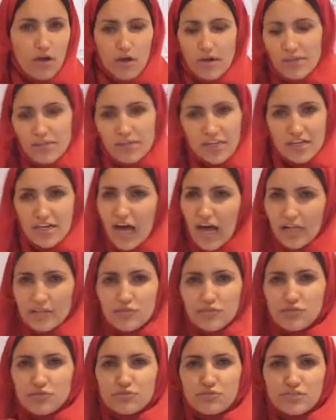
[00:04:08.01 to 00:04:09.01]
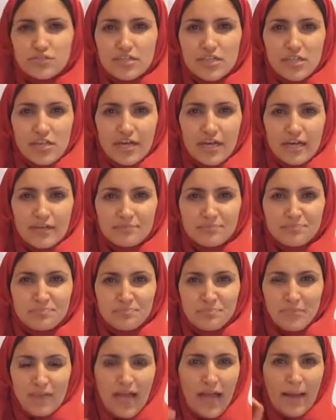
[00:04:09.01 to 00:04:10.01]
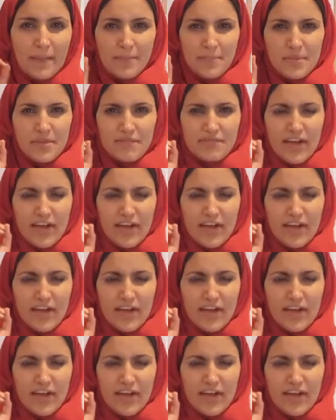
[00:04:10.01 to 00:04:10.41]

in the cartoon, the